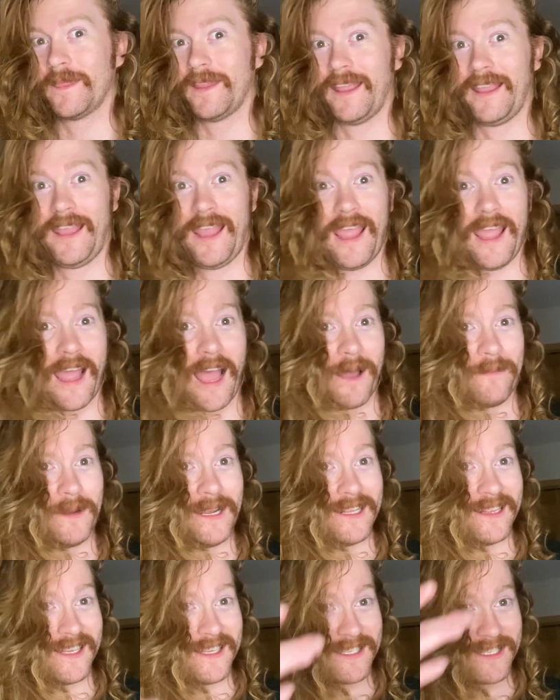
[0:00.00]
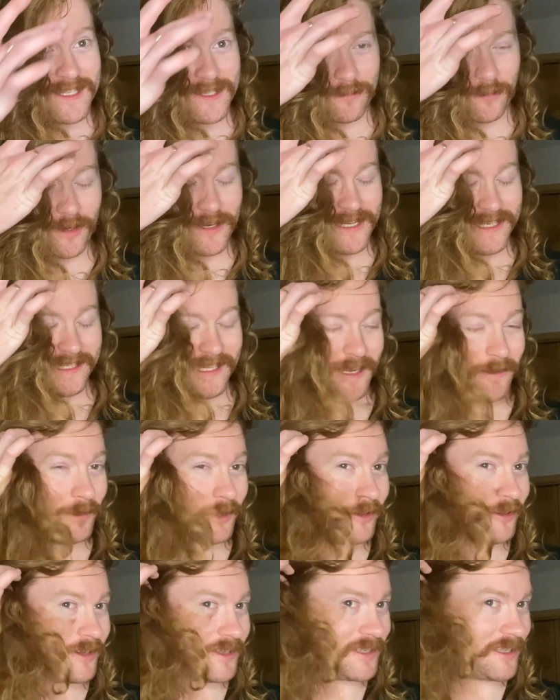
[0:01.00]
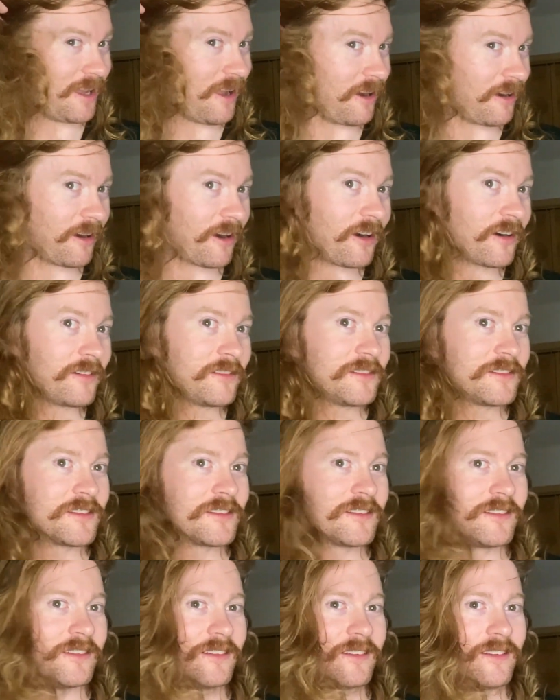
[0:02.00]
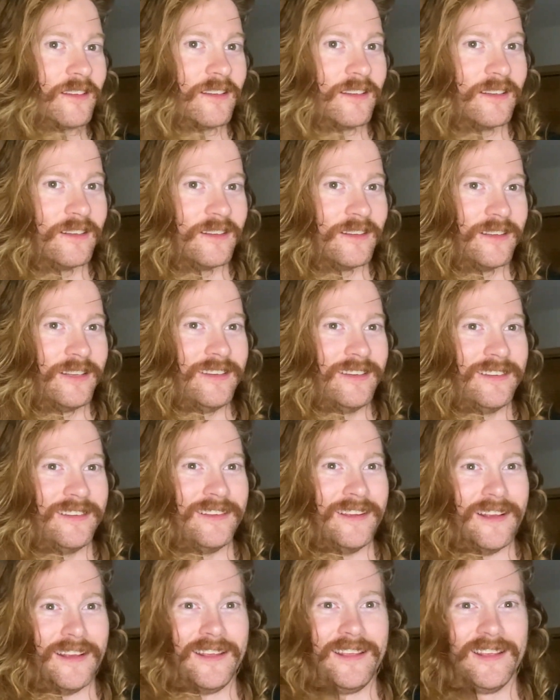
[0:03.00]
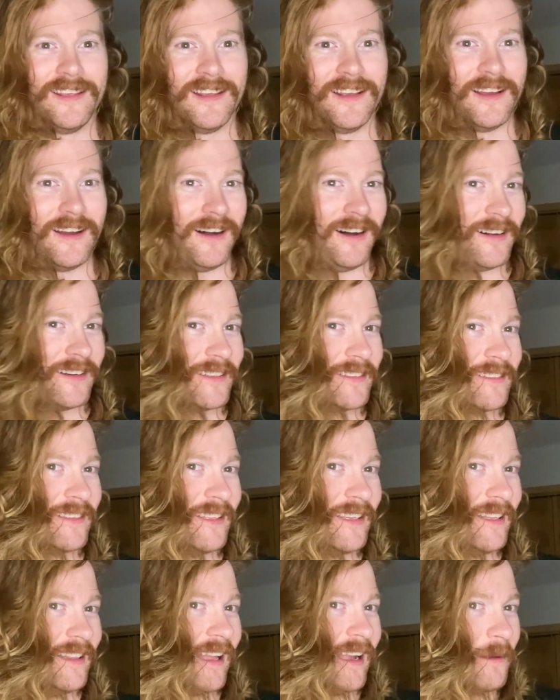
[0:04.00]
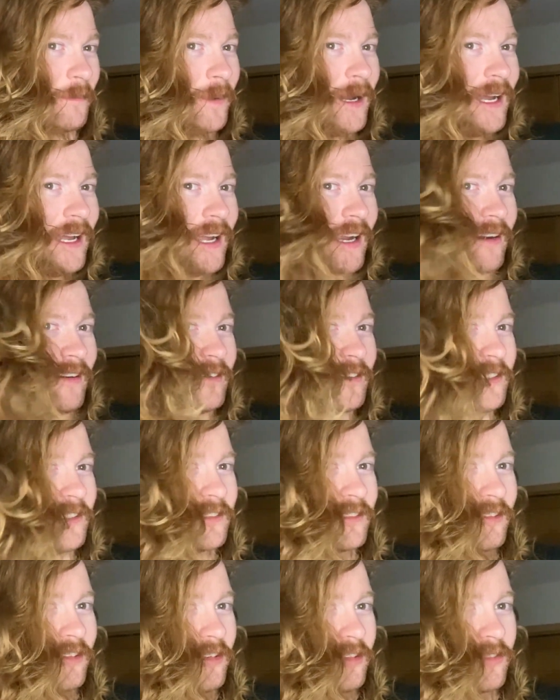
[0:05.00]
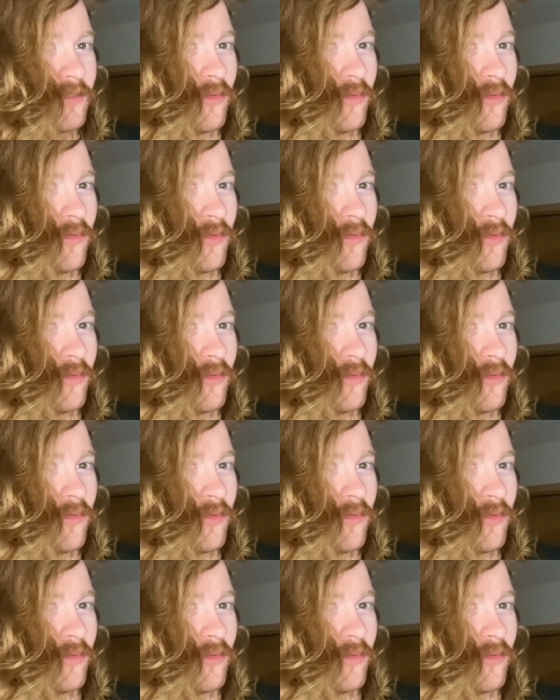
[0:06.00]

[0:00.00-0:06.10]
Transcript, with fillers: Yeah, I mean, this is pretty similar to sock curls. Honestly, like, my hair just looks